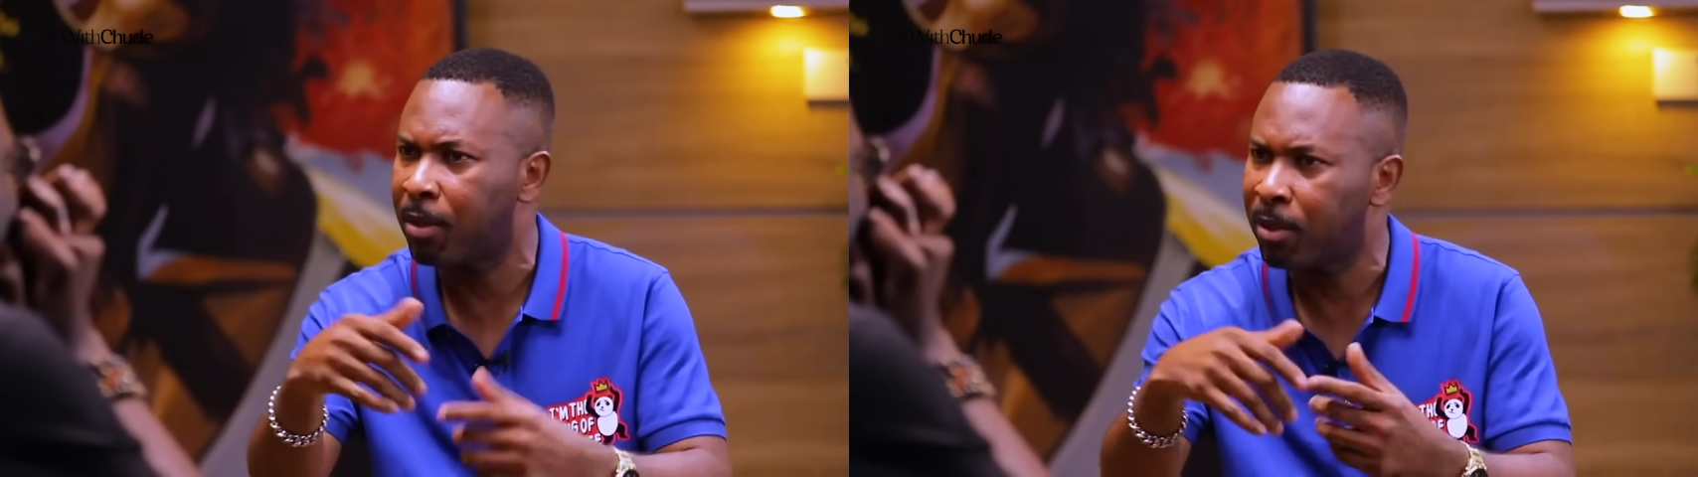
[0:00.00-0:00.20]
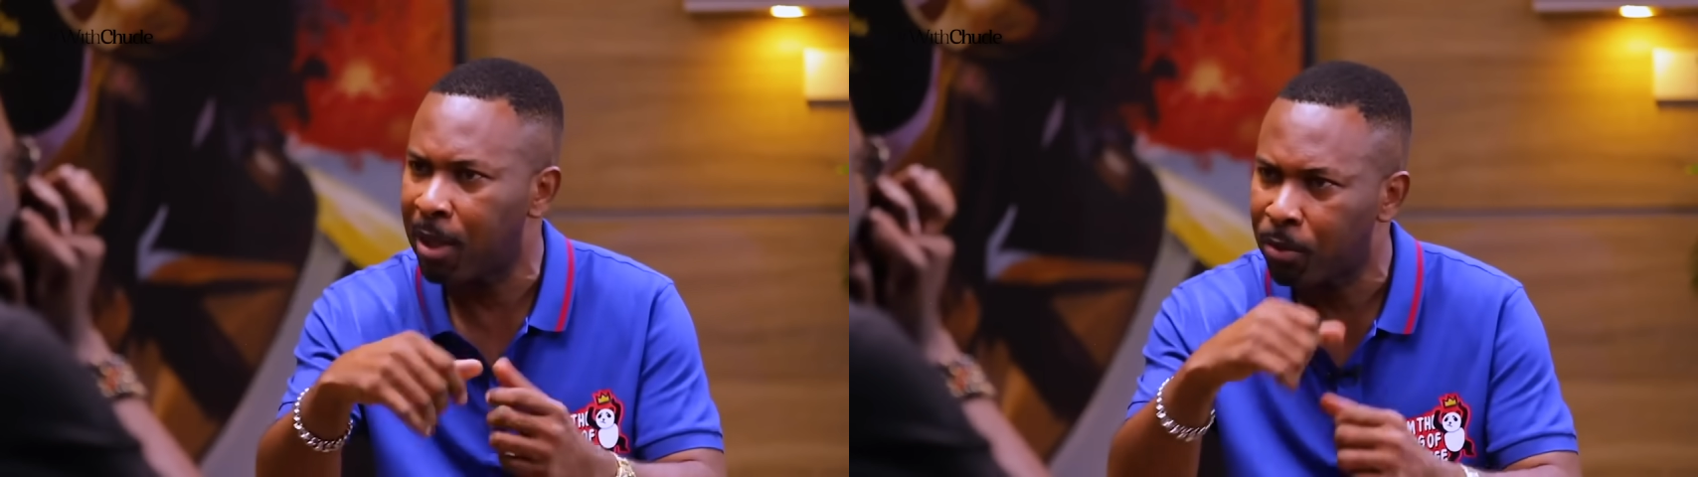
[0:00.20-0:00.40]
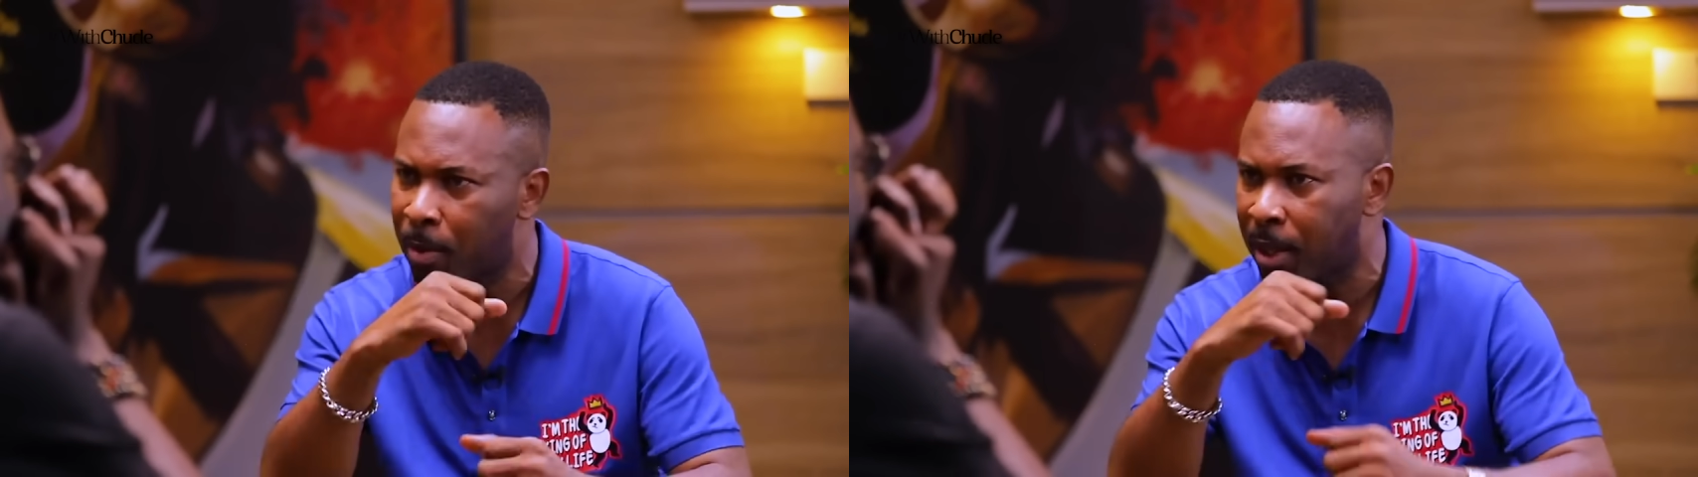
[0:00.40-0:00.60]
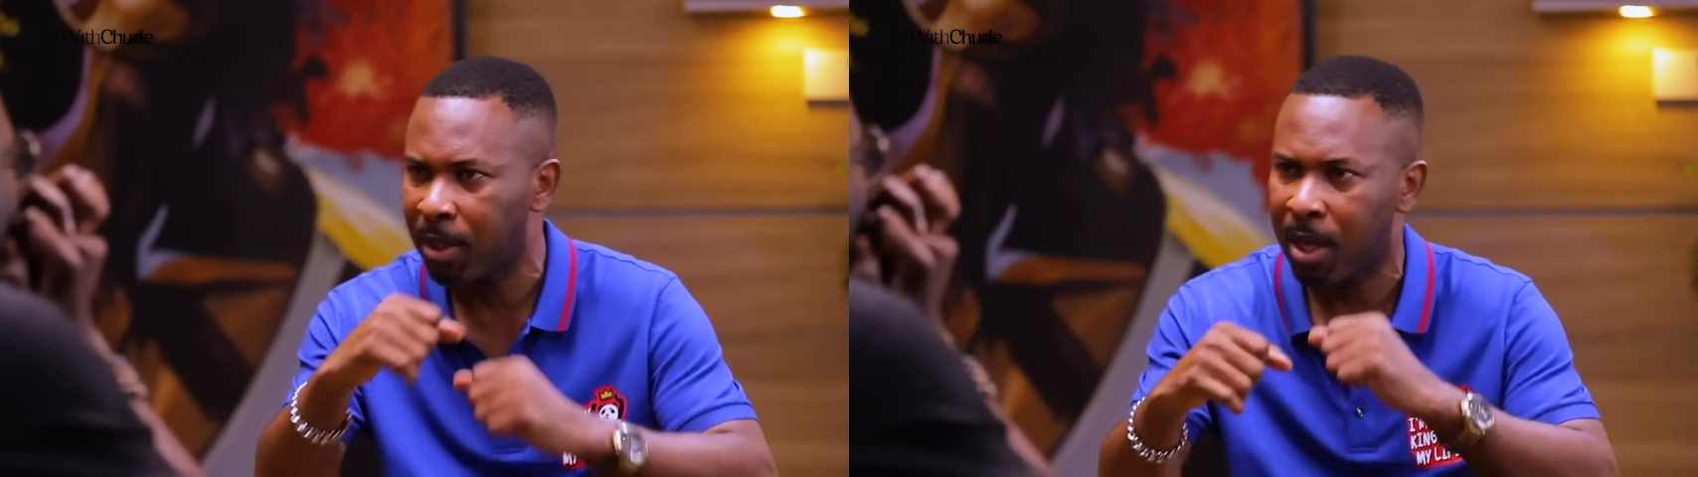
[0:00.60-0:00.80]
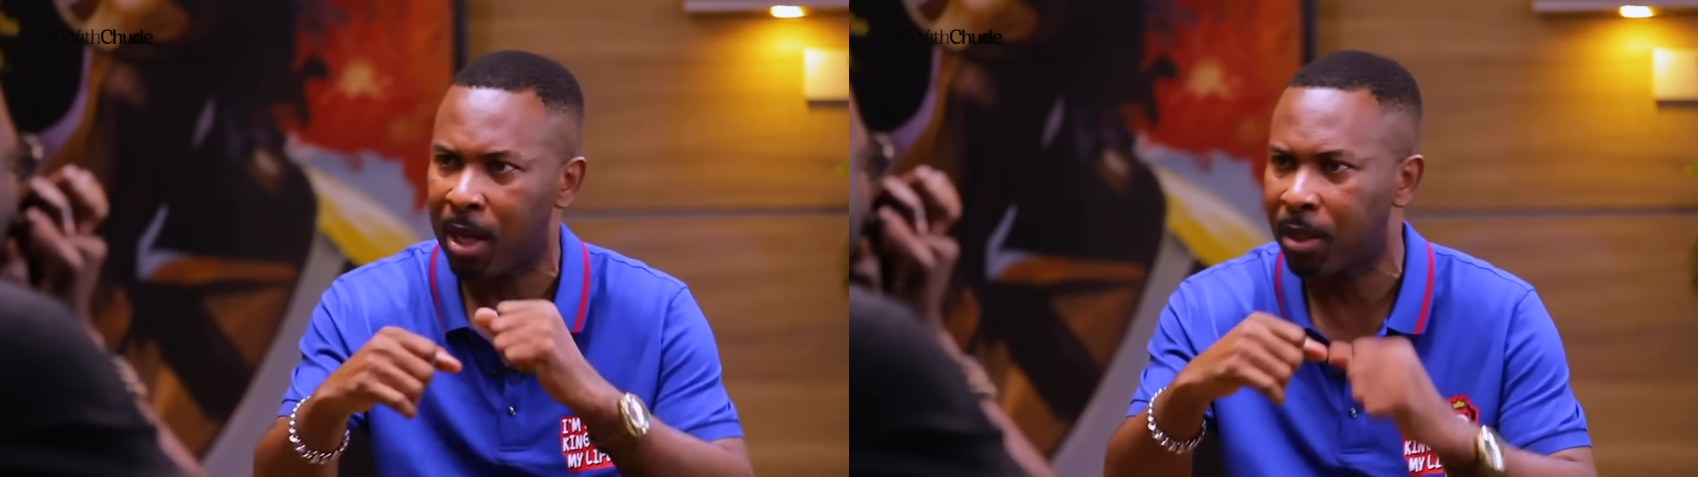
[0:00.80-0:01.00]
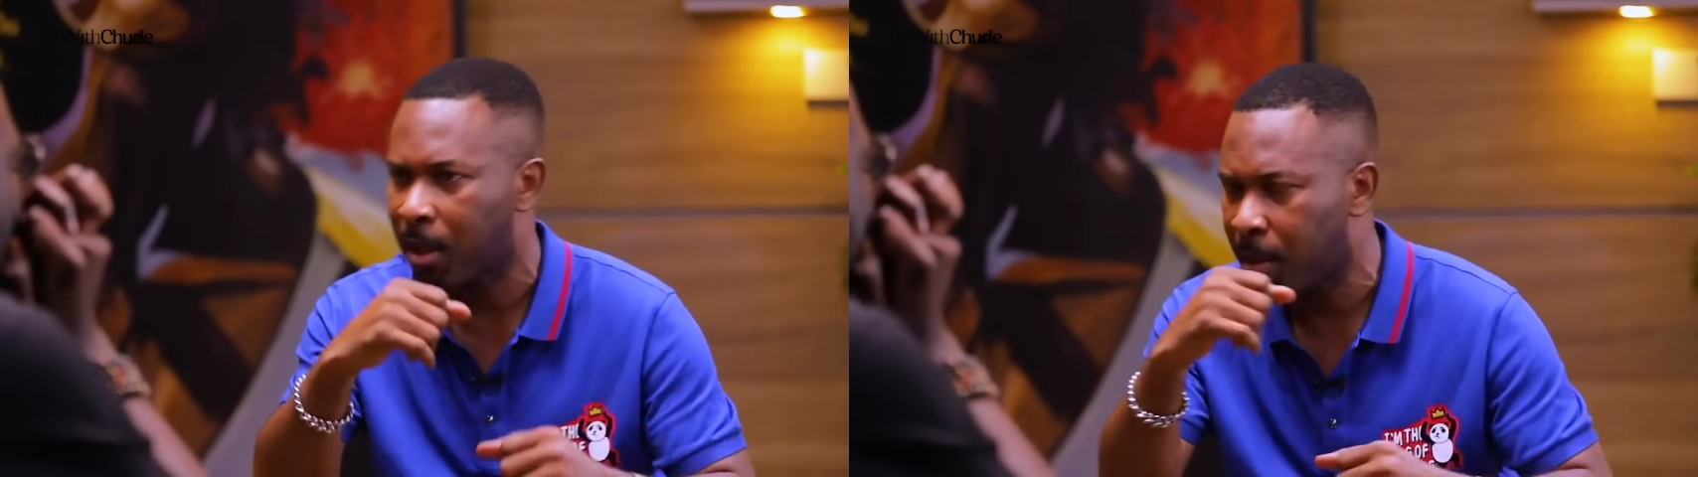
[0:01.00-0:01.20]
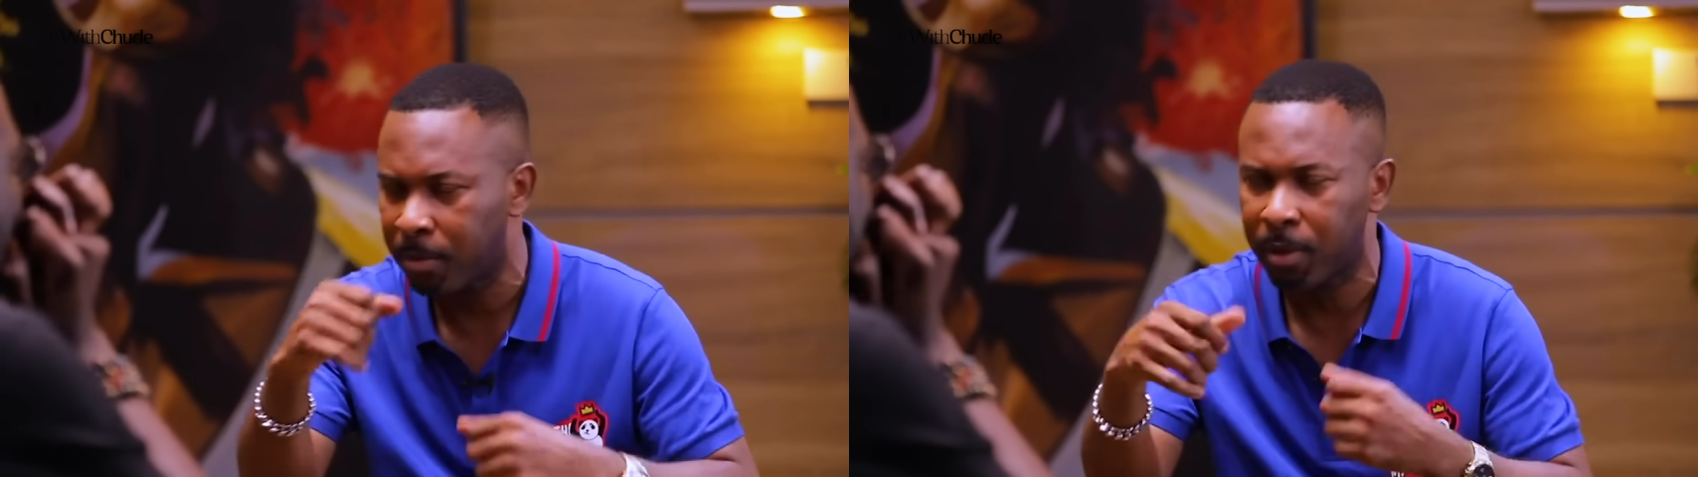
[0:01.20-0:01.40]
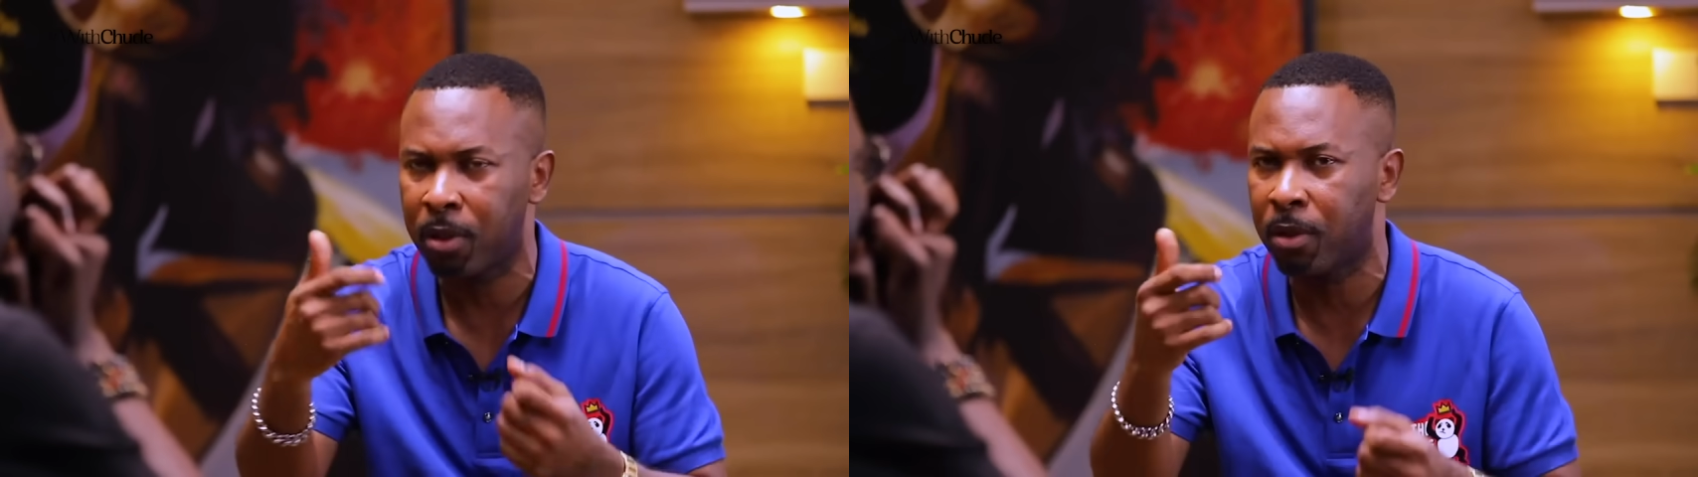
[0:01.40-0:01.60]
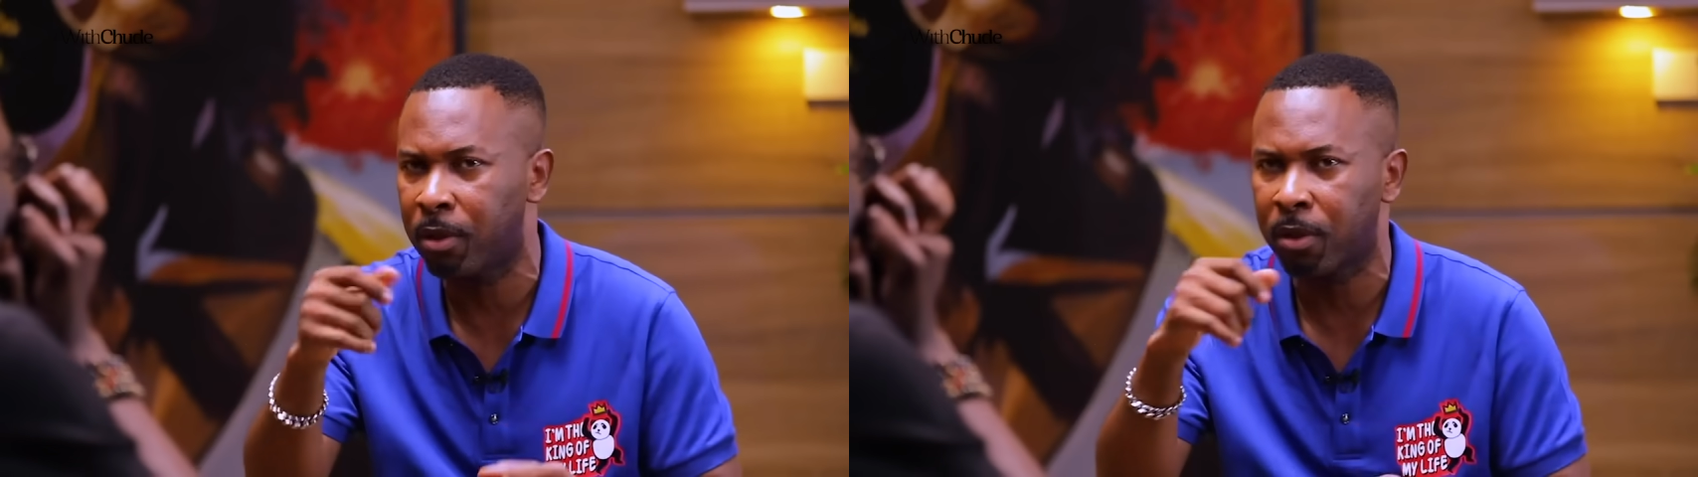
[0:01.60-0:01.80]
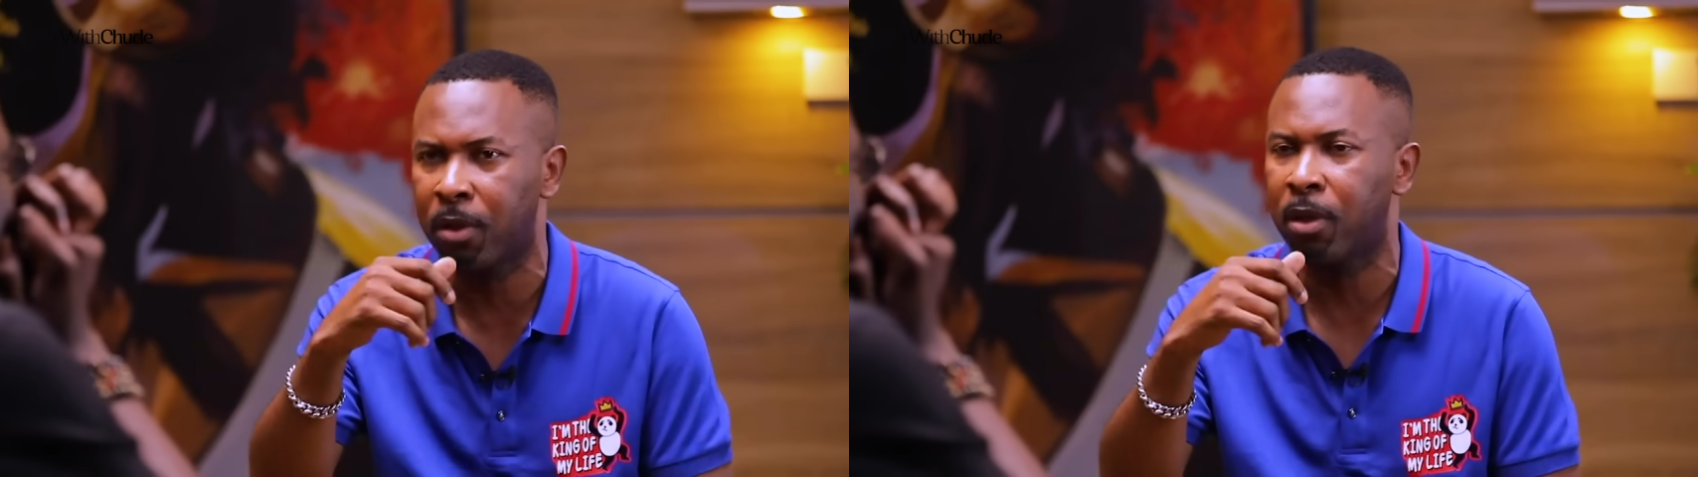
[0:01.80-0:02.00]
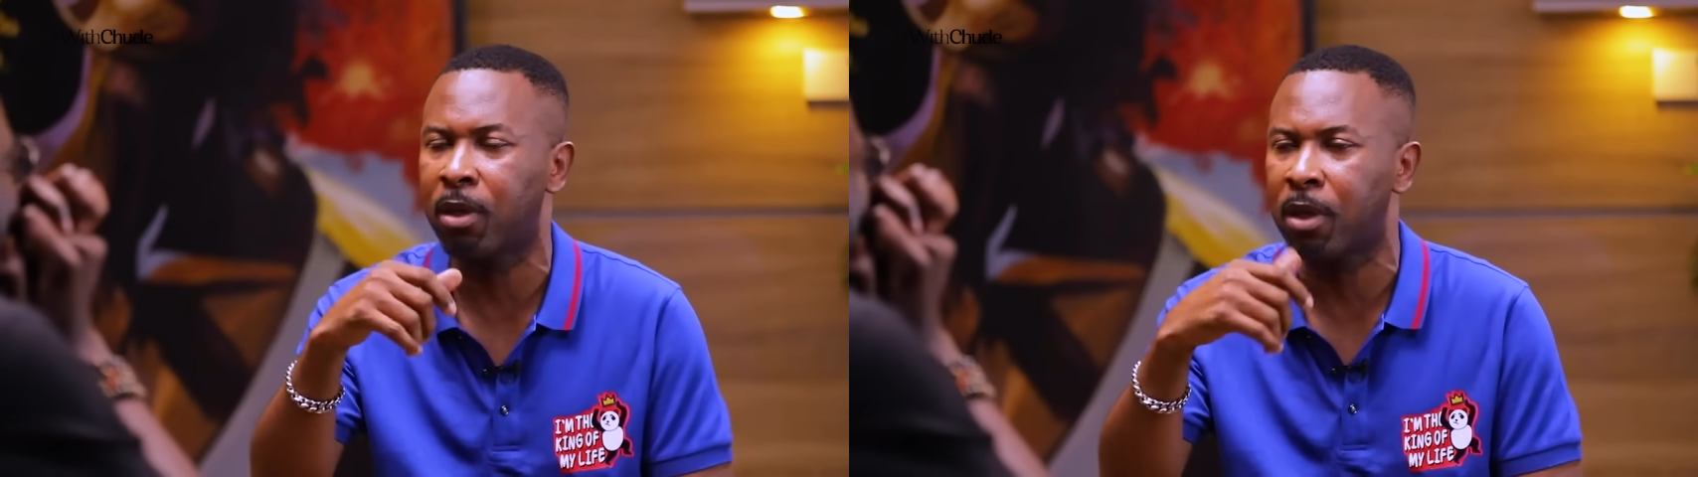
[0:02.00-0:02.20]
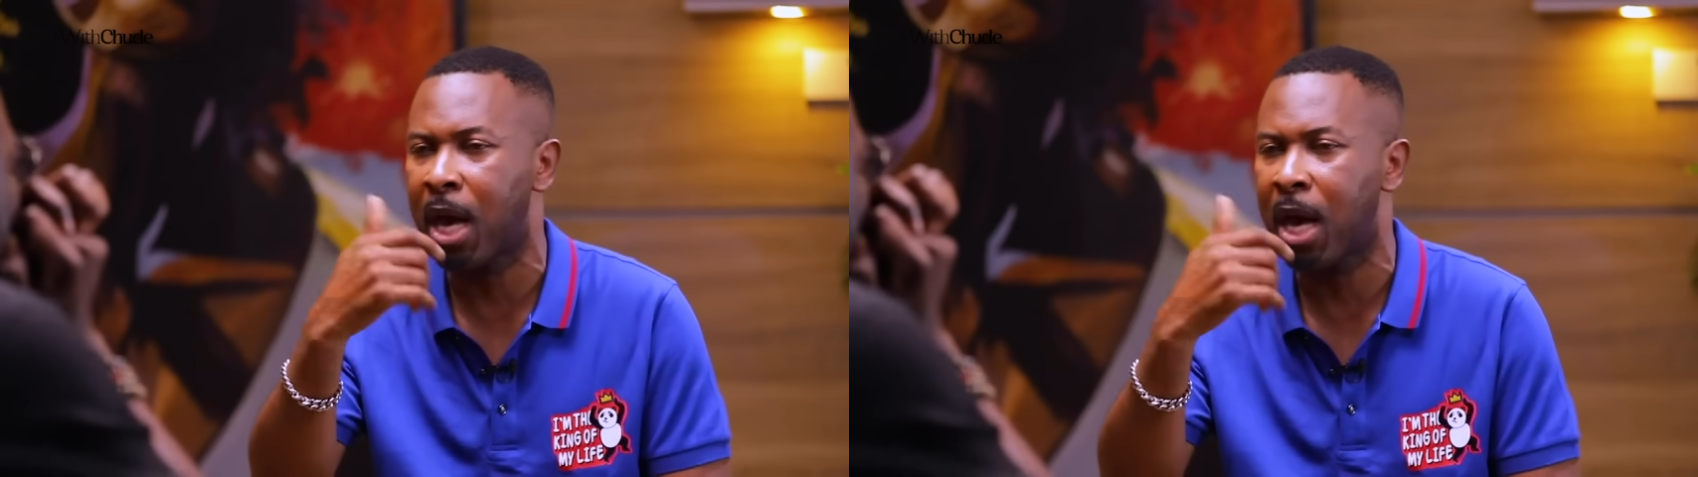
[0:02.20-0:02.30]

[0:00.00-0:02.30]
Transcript: Superstar, yeah, you know, what's going on?